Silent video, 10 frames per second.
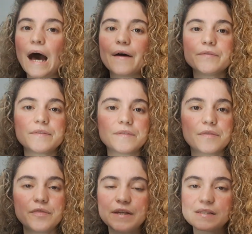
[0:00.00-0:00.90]
And
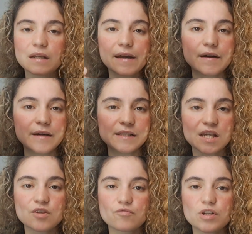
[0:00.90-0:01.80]
this layer is
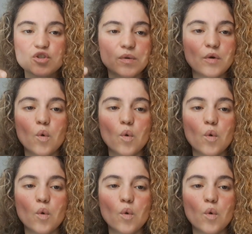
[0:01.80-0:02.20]
enriched with